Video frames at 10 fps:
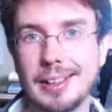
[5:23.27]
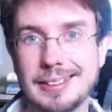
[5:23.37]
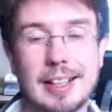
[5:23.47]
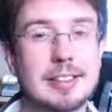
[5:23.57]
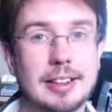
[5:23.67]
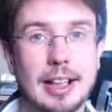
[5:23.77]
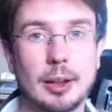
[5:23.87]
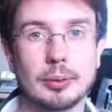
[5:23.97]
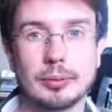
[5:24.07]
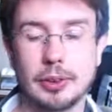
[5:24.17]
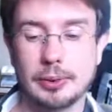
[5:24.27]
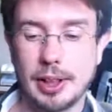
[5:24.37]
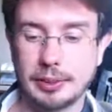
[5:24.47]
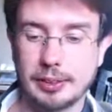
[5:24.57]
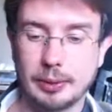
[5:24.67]
testing out new
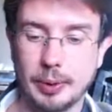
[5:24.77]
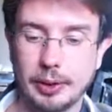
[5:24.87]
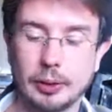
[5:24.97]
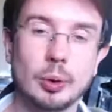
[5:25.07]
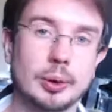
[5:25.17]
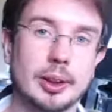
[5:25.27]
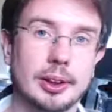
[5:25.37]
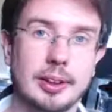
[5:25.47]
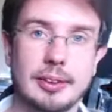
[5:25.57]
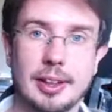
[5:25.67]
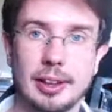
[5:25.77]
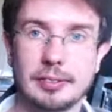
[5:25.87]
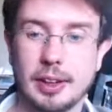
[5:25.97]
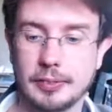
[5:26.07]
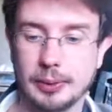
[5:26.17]
decks they're running or trying to get the daily
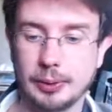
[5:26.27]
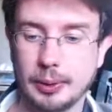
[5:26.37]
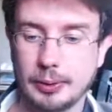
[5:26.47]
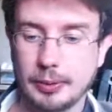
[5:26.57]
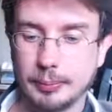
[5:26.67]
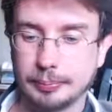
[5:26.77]
500 golds.